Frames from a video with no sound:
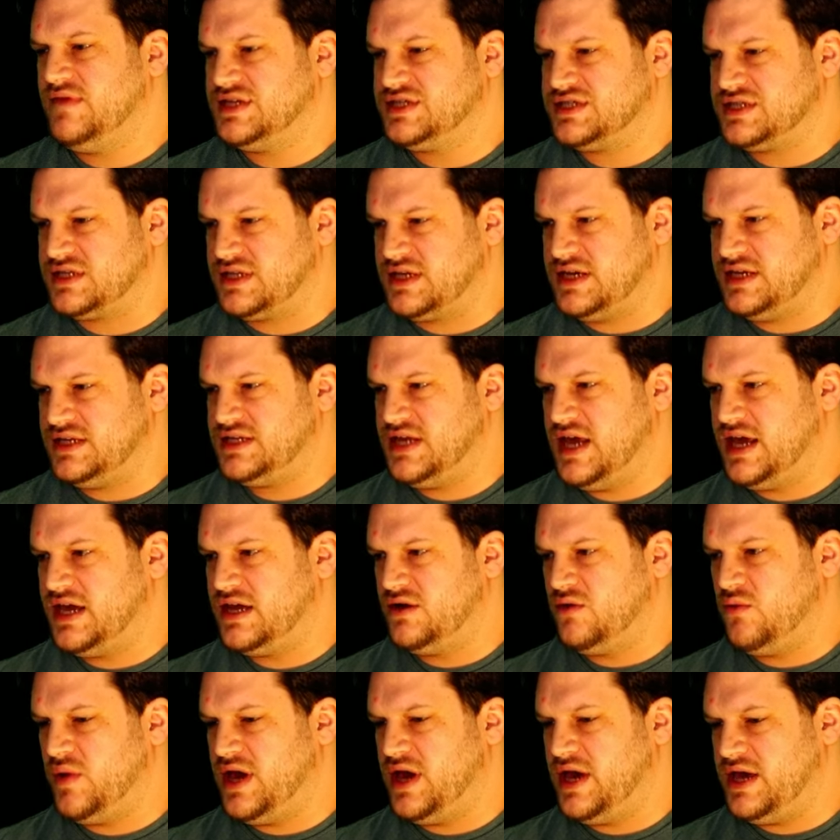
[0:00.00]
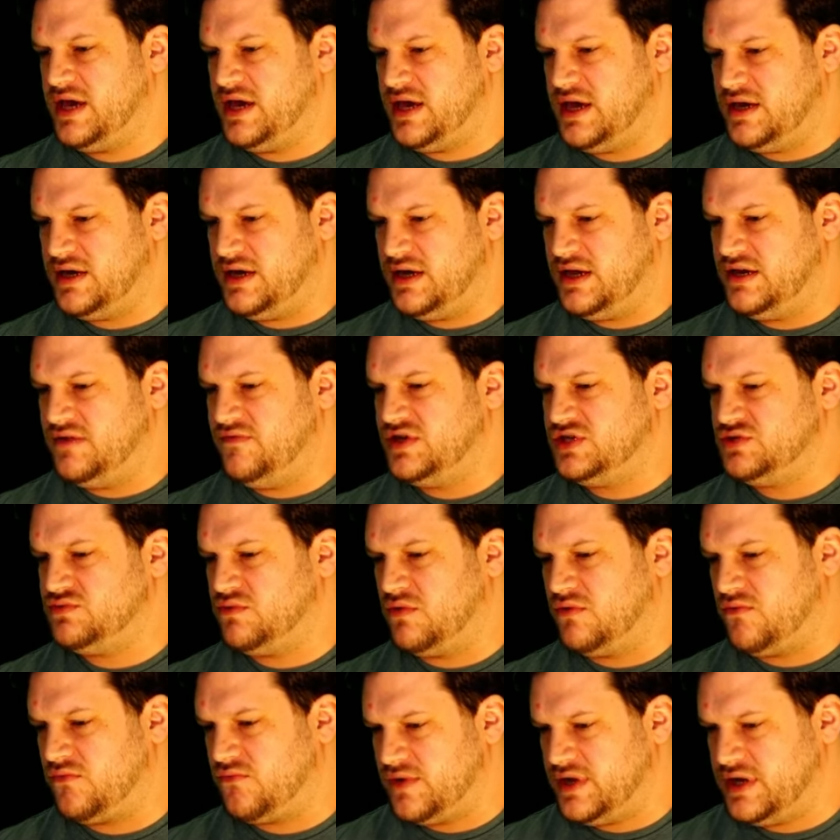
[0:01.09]
obviously taken away an
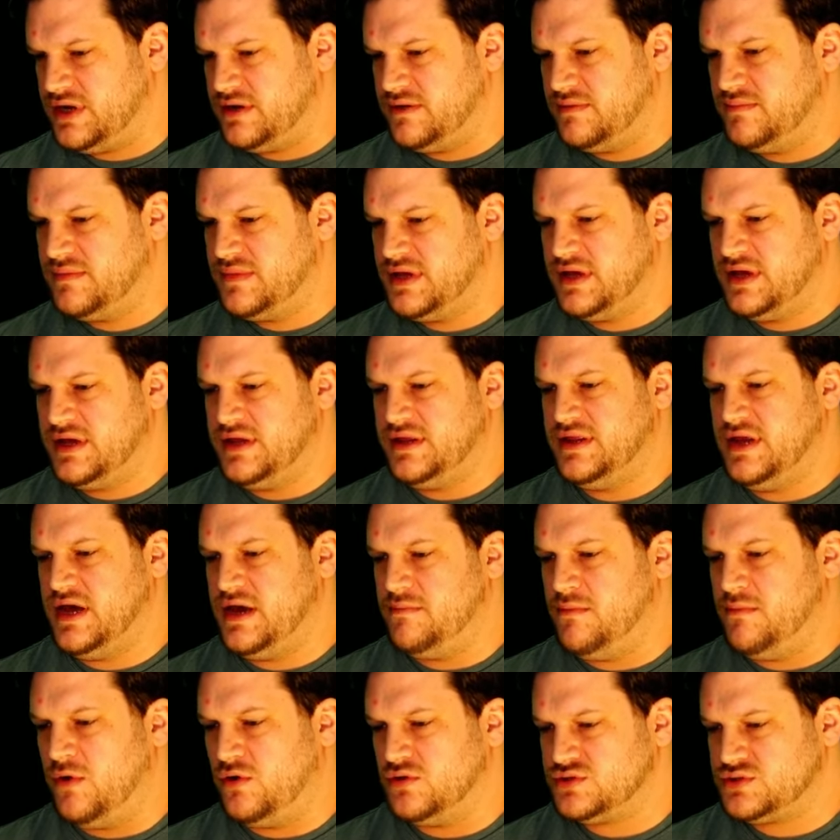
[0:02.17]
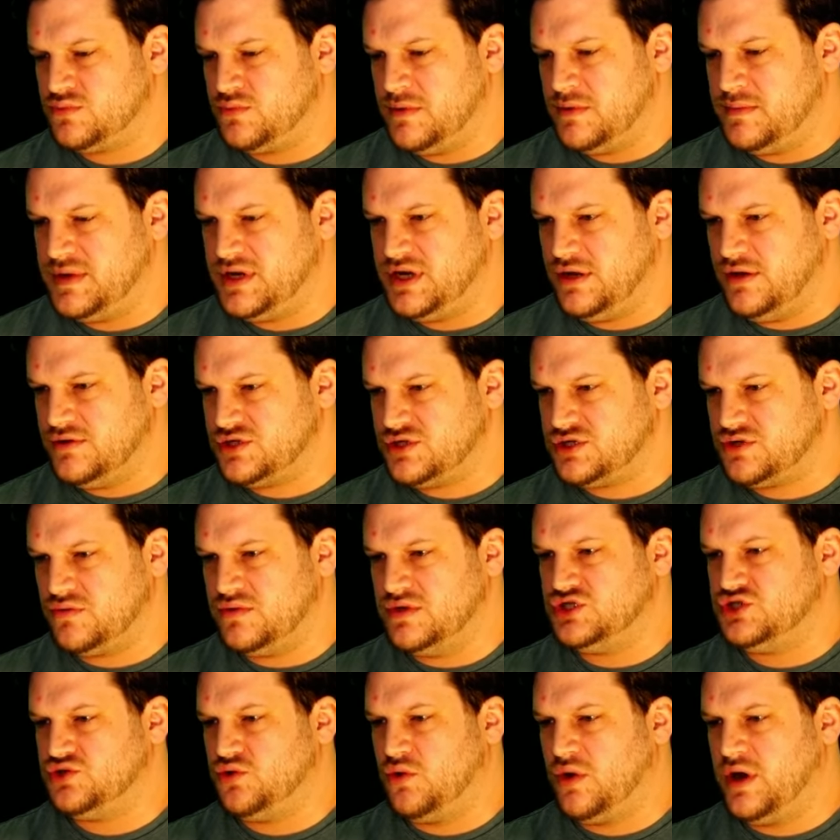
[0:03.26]
individual freedom that most women used
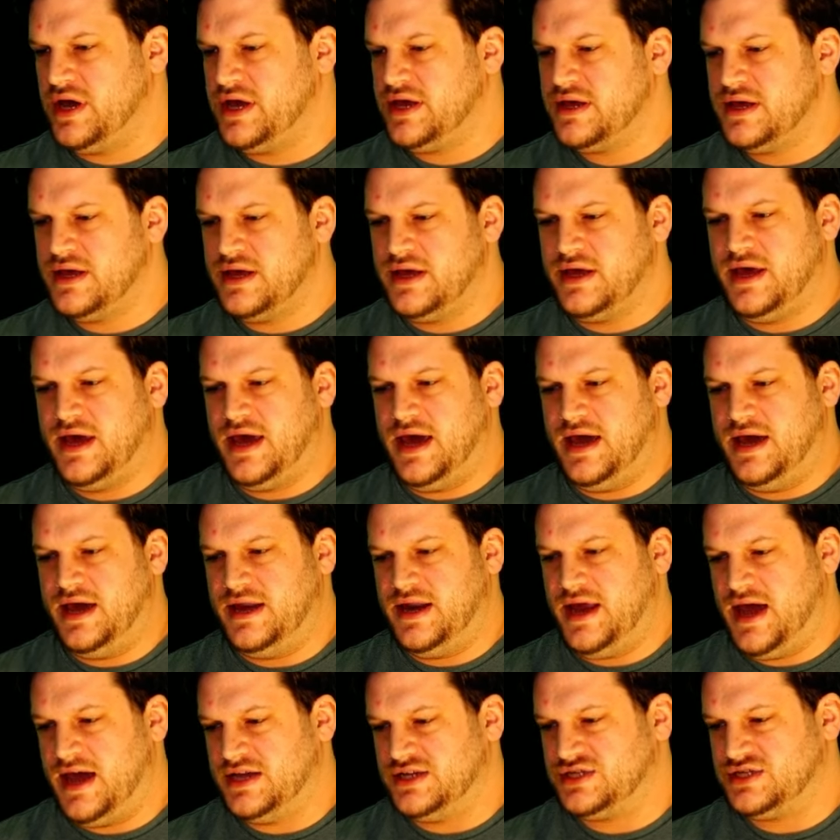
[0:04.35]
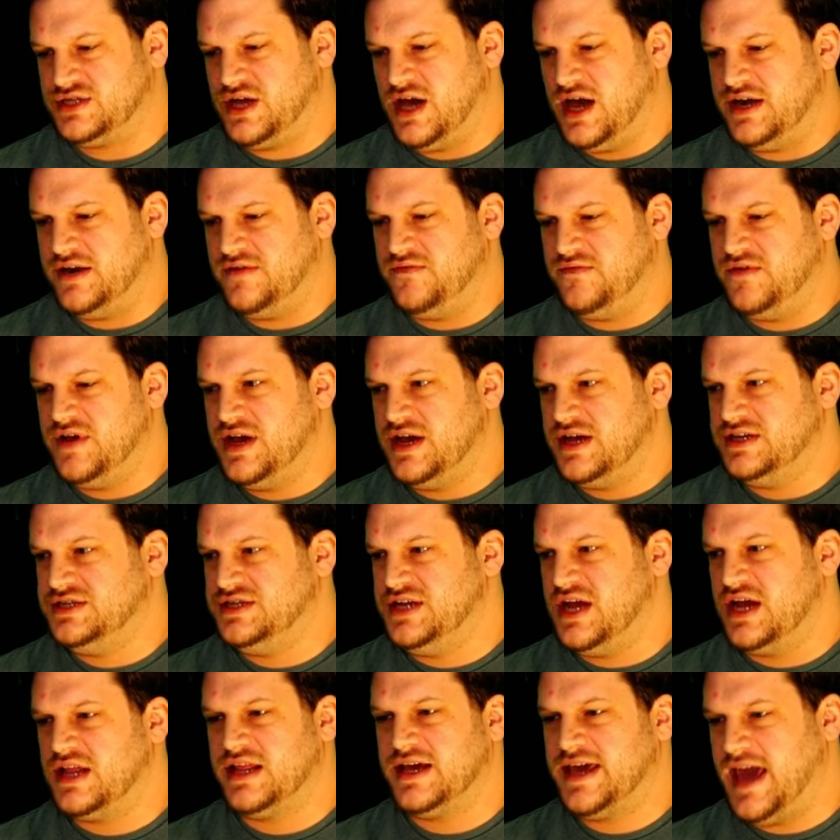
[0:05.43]
to enjoy, and has kind of
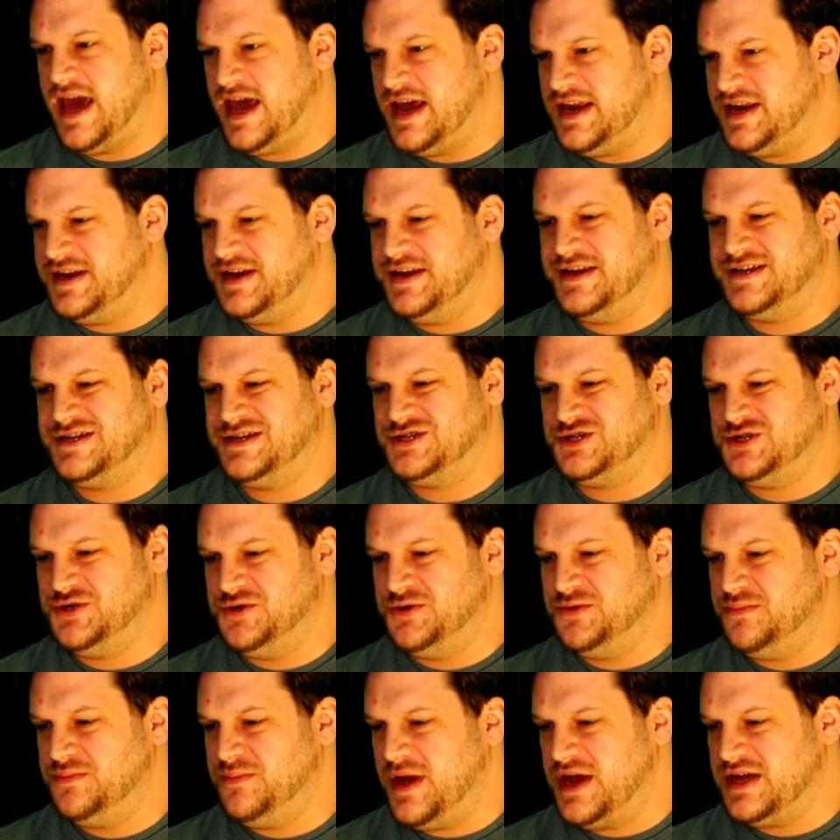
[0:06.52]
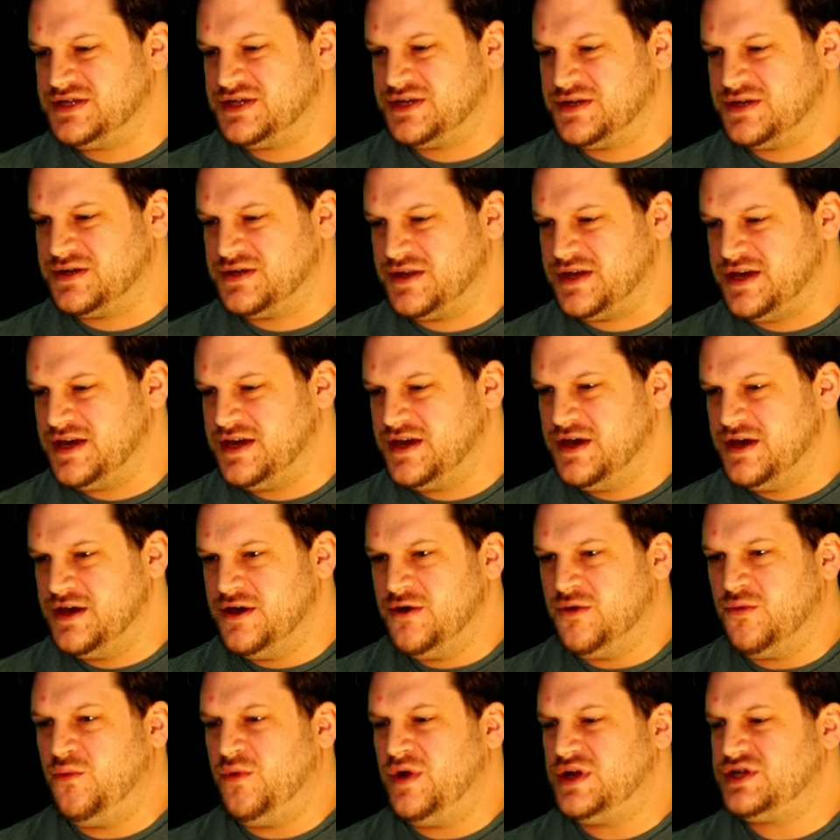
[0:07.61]
delegated it to basically
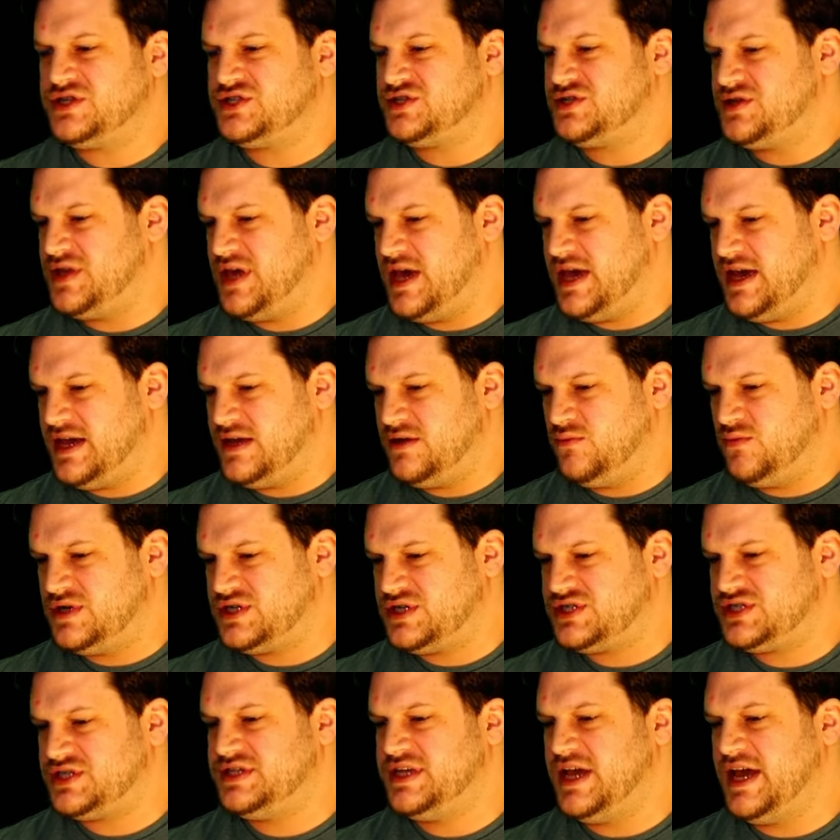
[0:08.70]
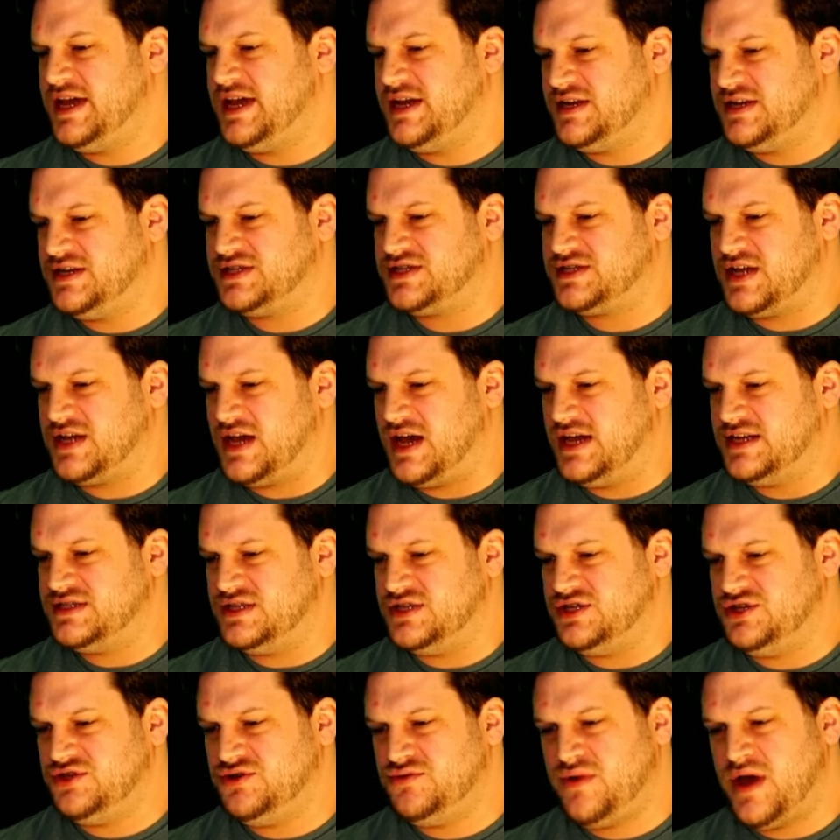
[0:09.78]
which state
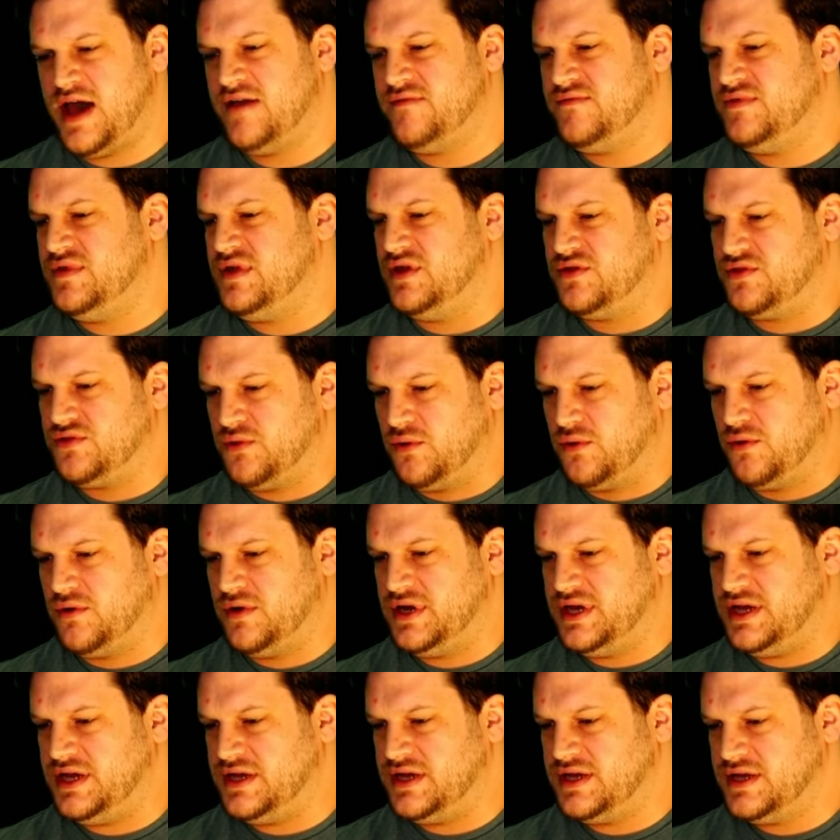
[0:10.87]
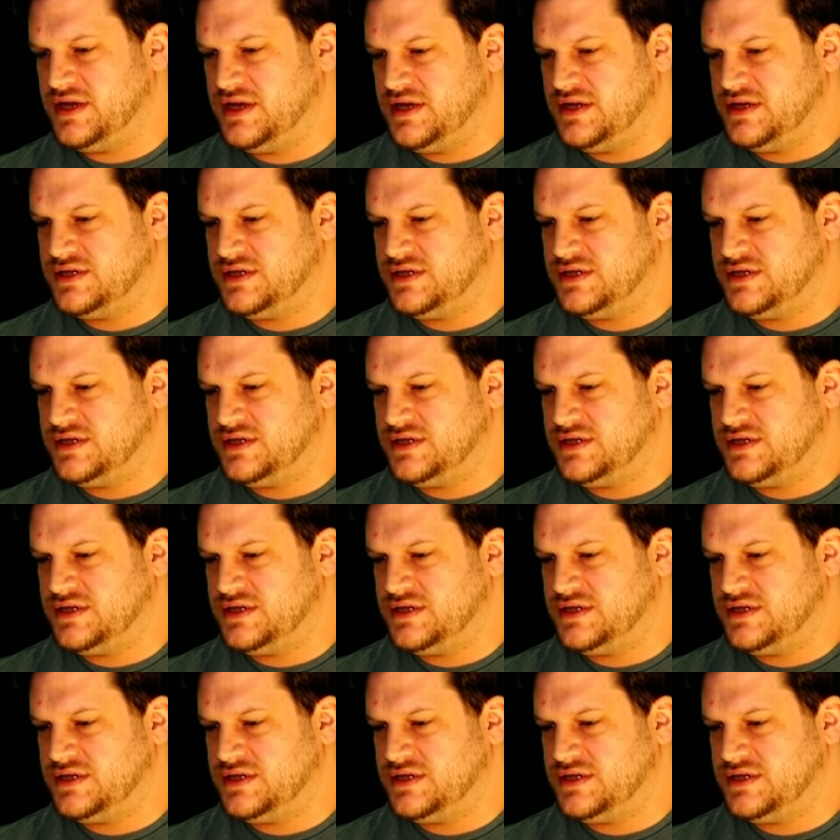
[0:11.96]
decides that you have the authority